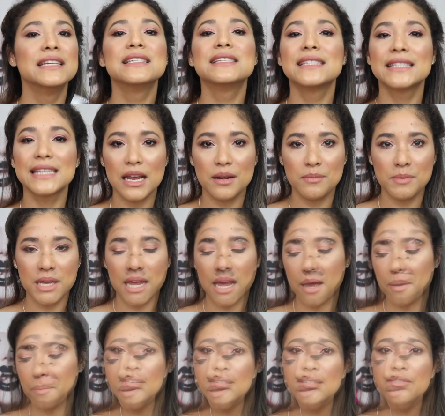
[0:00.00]
sign me
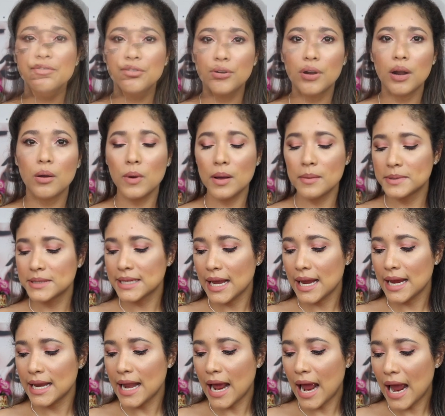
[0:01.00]
up. The Sephora
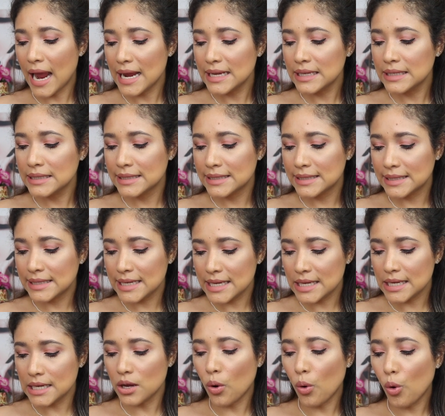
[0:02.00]
website, I
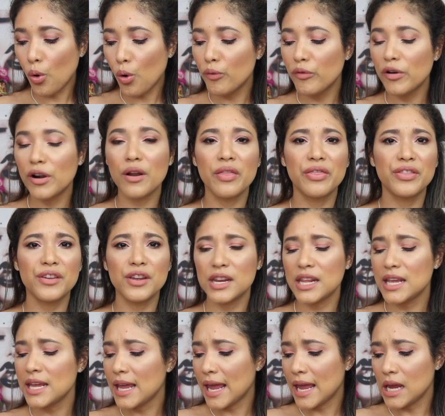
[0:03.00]
see over
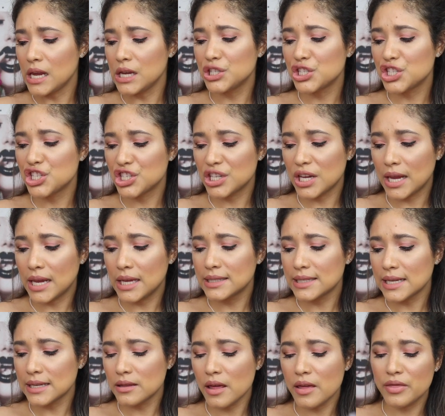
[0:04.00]
38
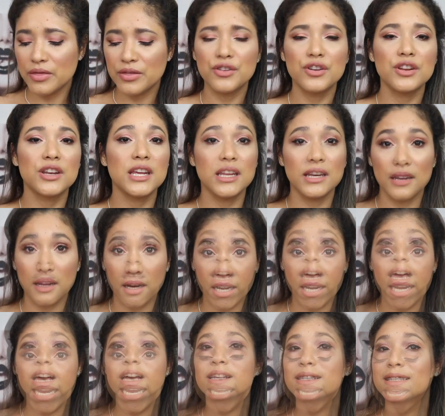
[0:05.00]
shades, I think
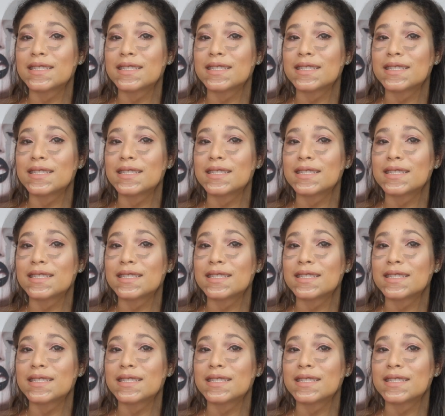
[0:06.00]
39.